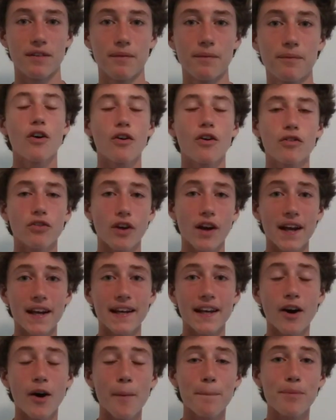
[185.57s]
Alright,
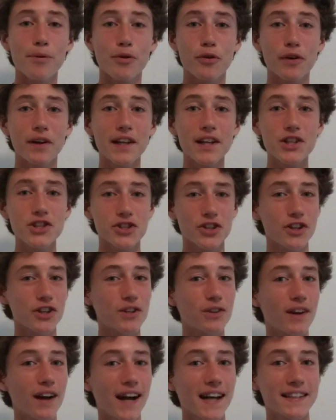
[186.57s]
now I'm pretty sure
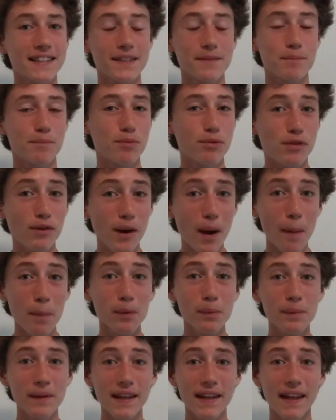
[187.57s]
you guys can
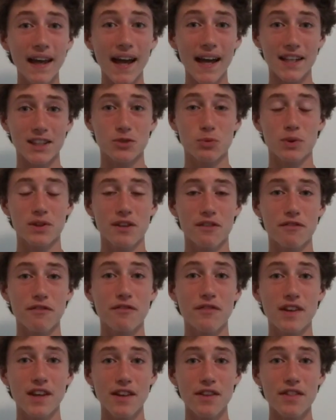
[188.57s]
probably guess what the
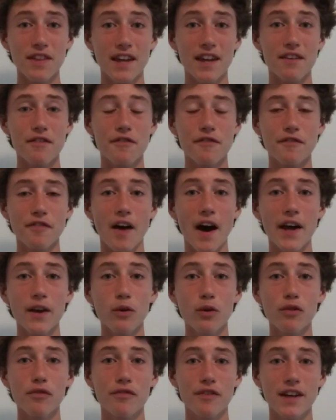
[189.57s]
fifth and
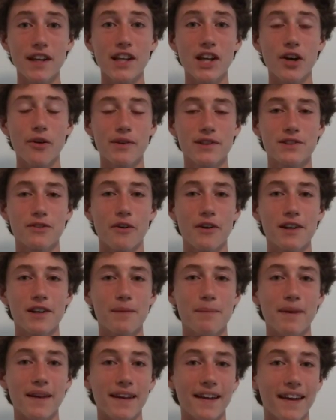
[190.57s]
final video is going to
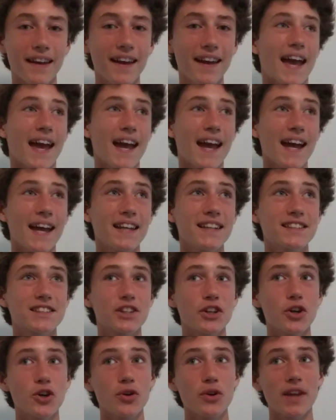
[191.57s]
be. And
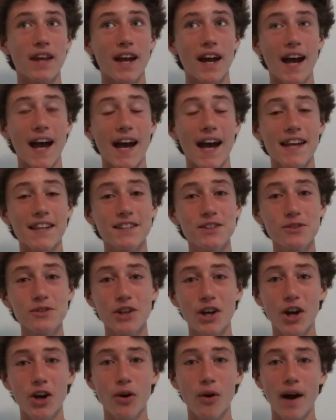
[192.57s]
so yeah, as you
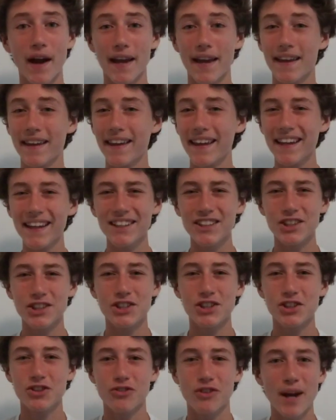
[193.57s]
know, I can't
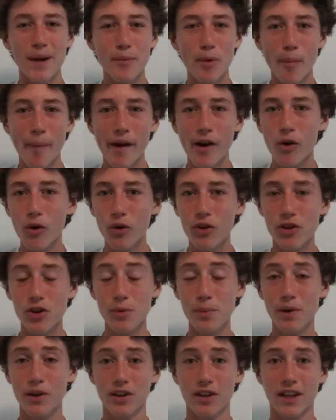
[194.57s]
just scramble my whole
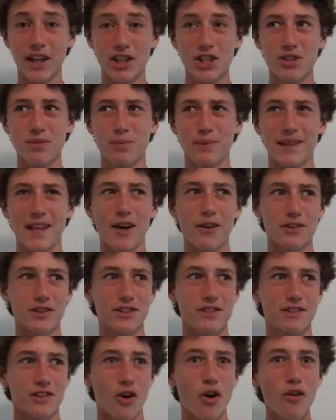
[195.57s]
cube collection without
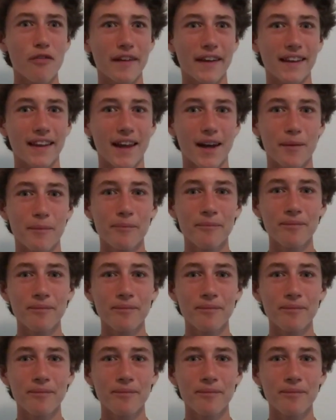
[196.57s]
solving them.